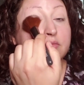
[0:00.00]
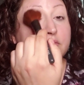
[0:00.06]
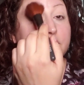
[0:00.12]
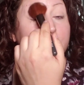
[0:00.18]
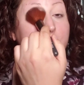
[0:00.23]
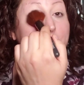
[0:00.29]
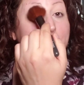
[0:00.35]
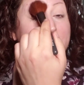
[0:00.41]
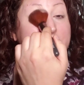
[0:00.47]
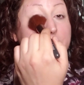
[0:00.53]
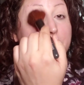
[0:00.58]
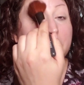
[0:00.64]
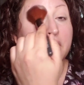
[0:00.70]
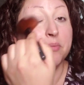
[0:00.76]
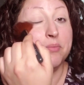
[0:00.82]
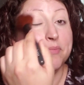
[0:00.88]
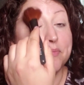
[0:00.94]
I'm a busy
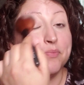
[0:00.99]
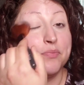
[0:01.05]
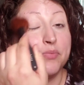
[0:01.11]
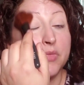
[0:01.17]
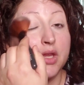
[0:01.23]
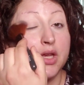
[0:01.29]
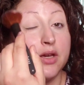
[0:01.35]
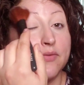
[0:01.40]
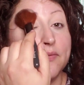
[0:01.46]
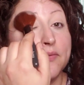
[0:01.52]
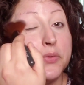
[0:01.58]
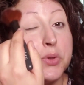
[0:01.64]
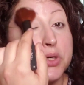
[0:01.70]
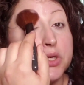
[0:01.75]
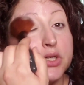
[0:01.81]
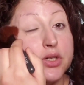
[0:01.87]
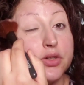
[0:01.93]
mom. I have
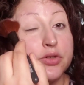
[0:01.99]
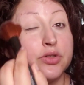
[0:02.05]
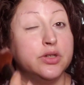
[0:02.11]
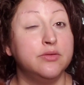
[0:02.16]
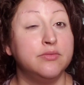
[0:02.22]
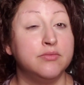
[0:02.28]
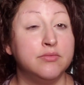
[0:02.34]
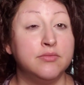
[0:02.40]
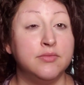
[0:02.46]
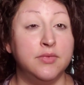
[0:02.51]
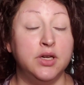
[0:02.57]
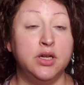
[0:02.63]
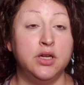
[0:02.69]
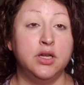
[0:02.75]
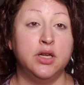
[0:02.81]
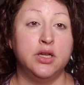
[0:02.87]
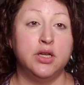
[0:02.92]
4 children,
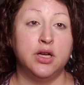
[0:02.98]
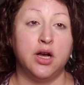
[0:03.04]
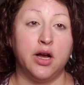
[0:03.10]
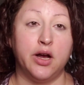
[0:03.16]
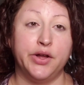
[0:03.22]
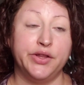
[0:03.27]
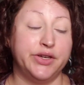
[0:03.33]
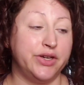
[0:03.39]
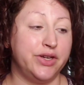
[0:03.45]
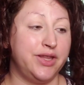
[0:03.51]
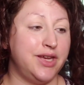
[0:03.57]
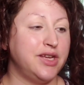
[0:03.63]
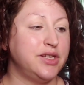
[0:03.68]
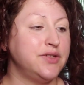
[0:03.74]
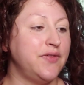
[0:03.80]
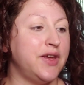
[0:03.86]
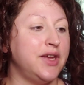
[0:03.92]
all under the
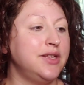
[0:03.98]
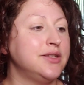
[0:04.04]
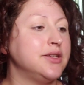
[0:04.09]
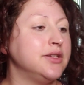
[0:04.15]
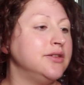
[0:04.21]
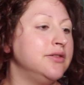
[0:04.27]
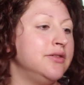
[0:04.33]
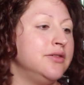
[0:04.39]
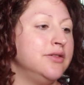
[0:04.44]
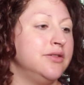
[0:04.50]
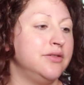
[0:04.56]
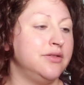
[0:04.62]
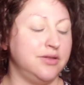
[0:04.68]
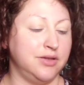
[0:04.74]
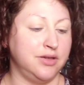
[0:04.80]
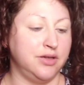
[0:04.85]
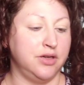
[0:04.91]
age of 8.
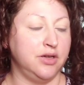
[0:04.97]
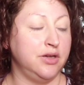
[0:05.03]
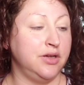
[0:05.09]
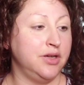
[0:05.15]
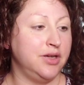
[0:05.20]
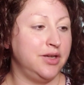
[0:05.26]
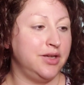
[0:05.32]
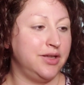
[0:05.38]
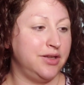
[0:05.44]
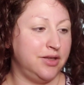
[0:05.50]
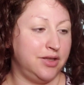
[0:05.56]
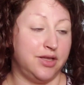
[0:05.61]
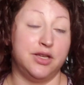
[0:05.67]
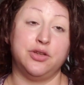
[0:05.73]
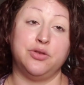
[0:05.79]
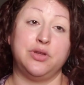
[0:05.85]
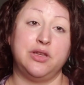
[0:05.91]

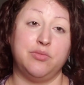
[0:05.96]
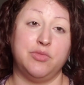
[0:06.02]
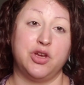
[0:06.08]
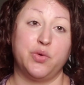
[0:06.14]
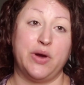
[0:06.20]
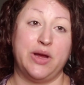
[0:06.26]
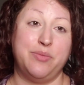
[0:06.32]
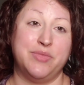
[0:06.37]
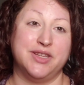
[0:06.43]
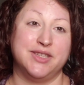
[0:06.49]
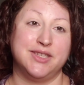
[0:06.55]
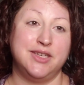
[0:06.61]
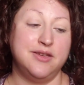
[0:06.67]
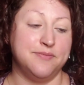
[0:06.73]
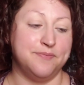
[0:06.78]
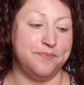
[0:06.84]
They do keep me quite busy.